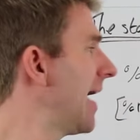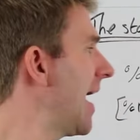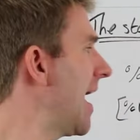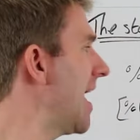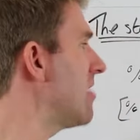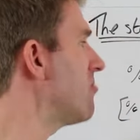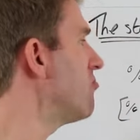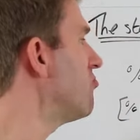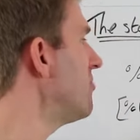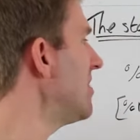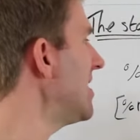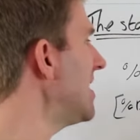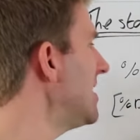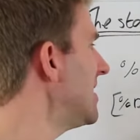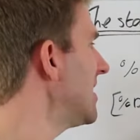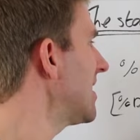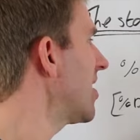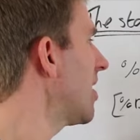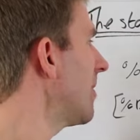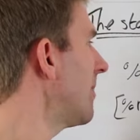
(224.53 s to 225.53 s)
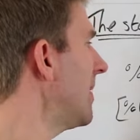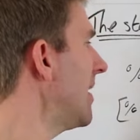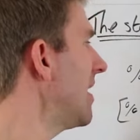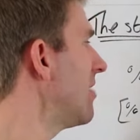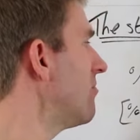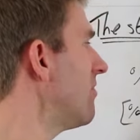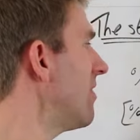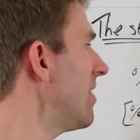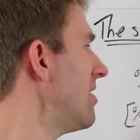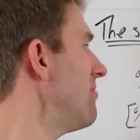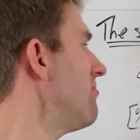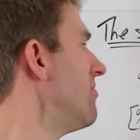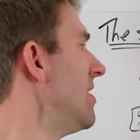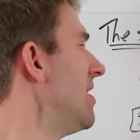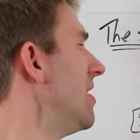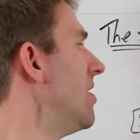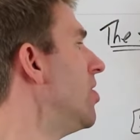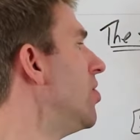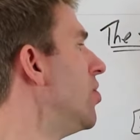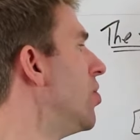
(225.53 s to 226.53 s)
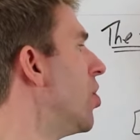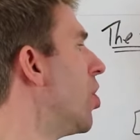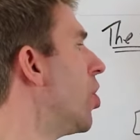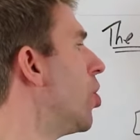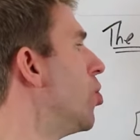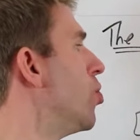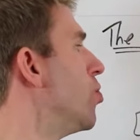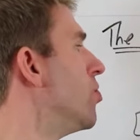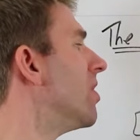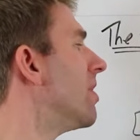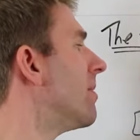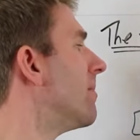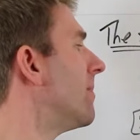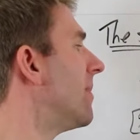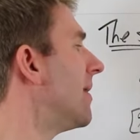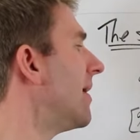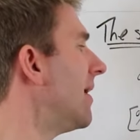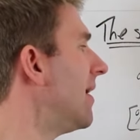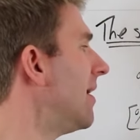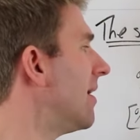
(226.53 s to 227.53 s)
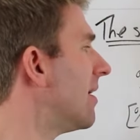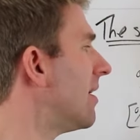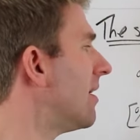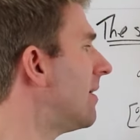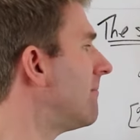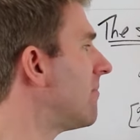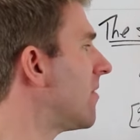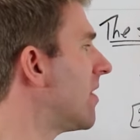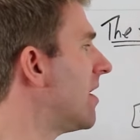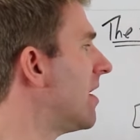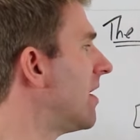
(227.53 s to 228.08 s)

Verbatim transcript: a reading up here, really, really low number here,